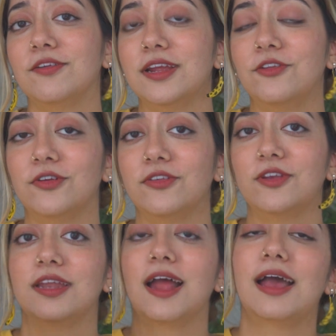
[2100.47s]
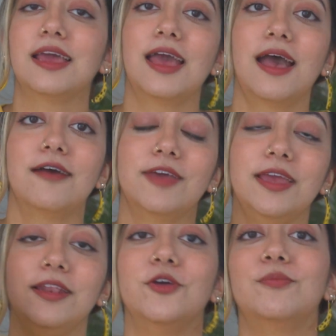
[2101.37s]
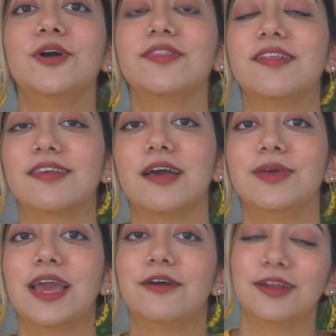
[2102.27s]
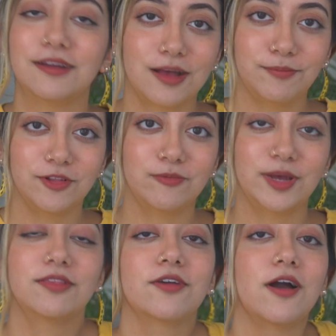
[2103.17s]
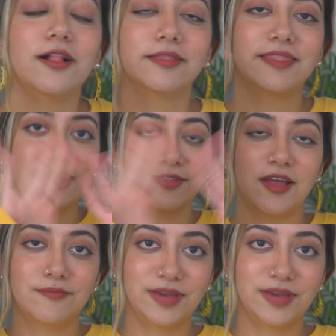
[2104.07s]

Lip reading: are interested, I have a new book that's coming out in a couple of months called That's Not